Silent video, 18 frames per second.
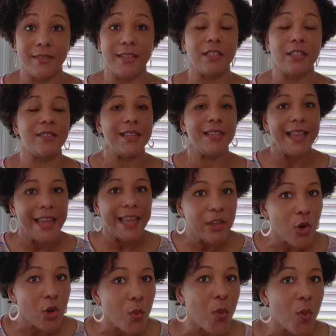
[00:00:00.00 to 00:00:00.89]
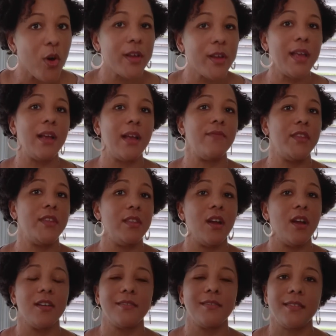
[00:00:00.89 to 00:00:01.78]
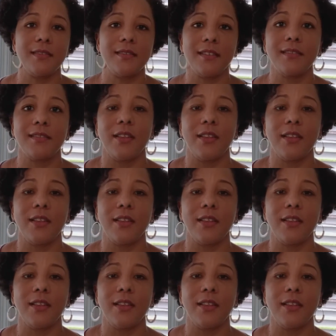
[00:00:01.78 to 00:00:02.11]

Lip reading: It's an inner working of the narcissist